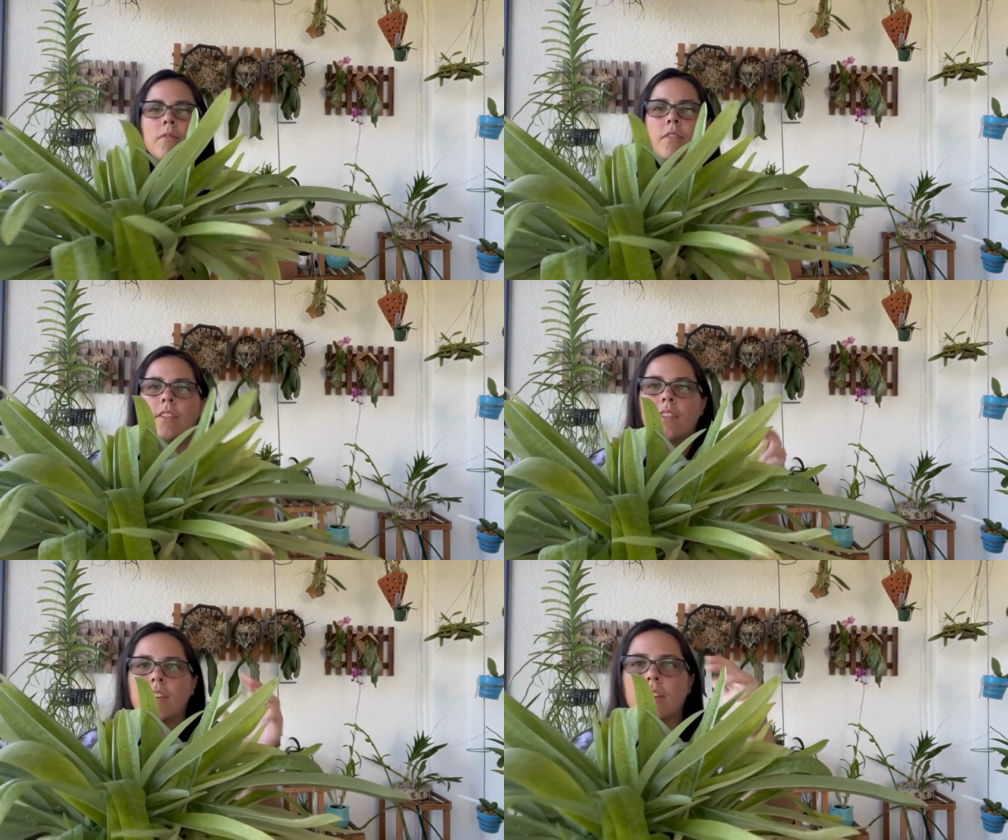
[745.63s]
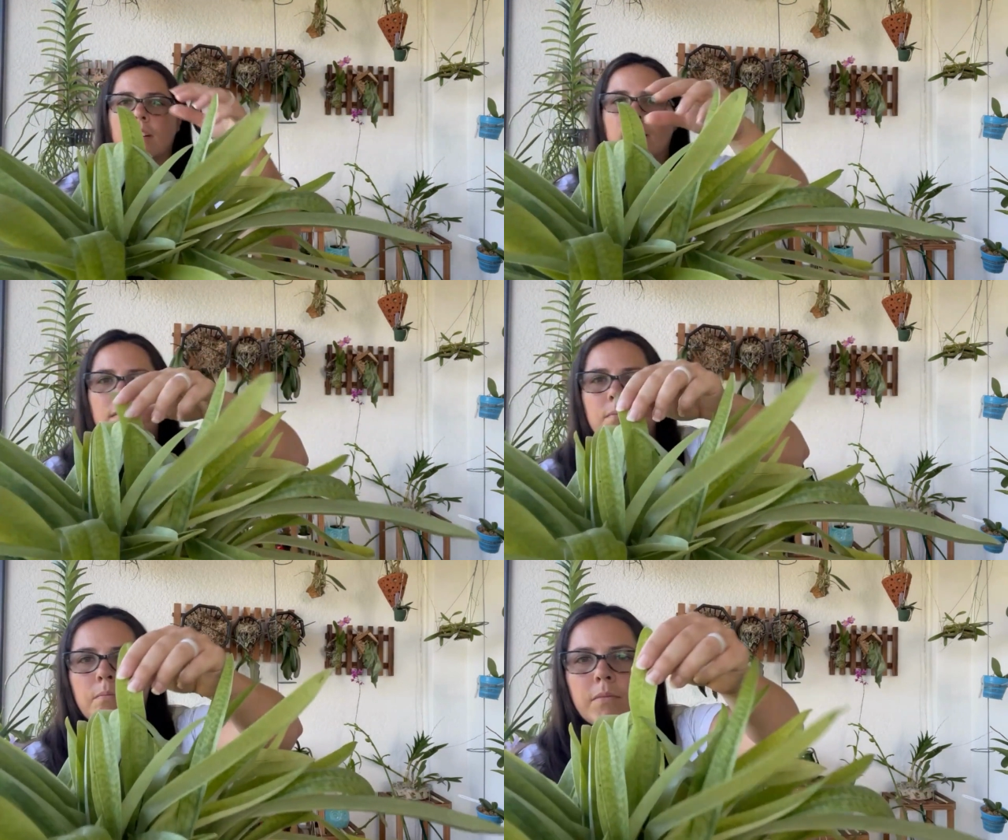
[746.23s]
with like
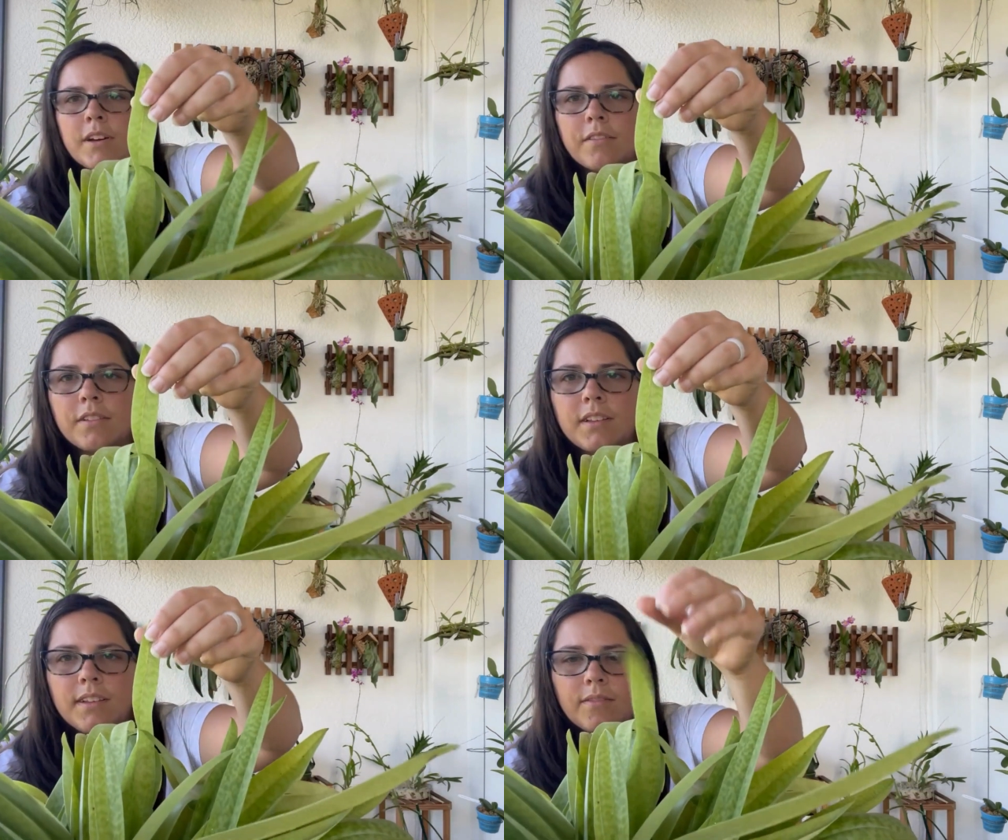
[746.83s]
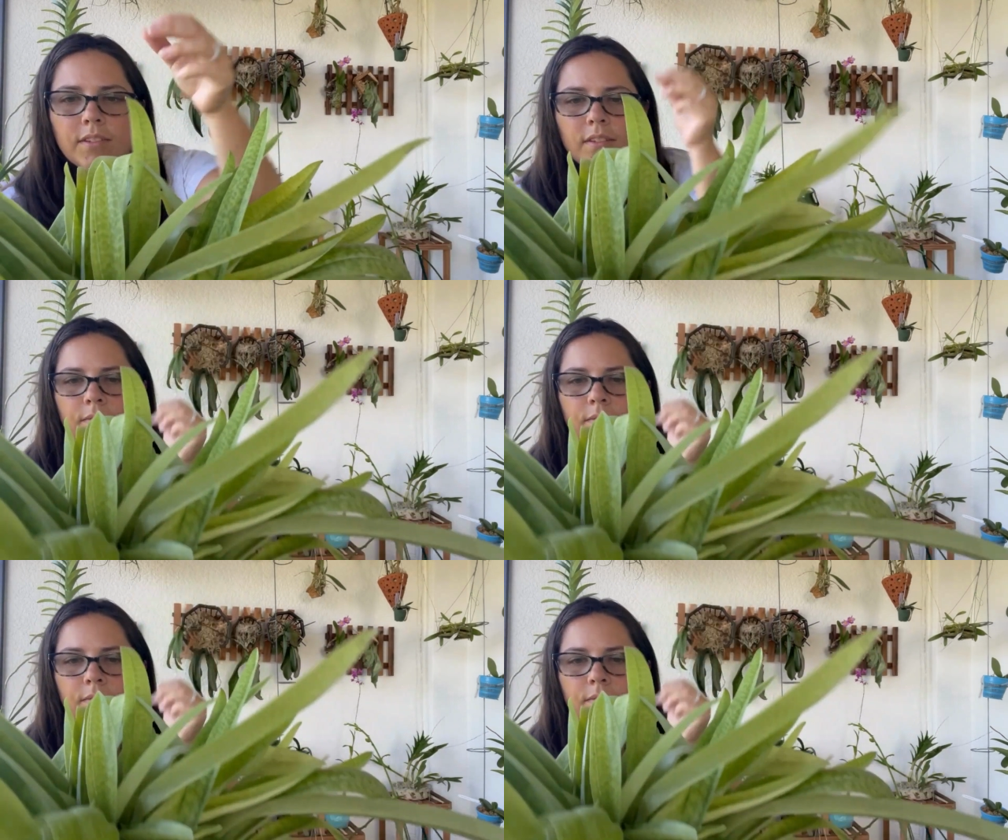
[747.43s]
mottled leaves.